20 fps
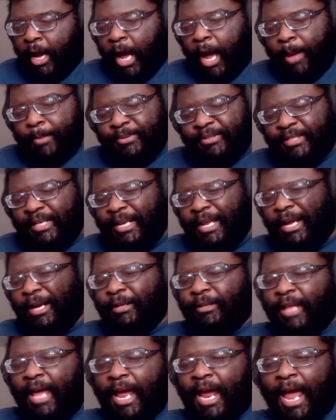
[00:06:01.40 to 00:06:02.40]
I'm sitting here
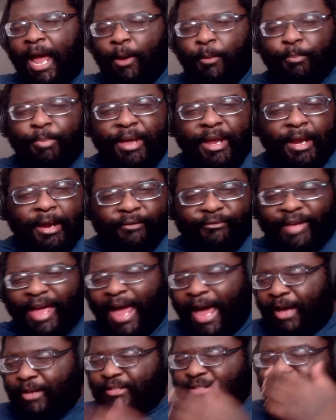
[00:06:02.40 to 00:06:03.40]
like, how big of a
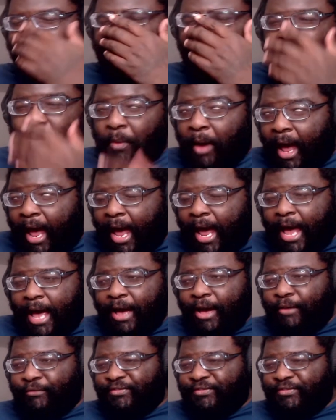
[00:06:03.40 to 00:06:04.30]
house do you have,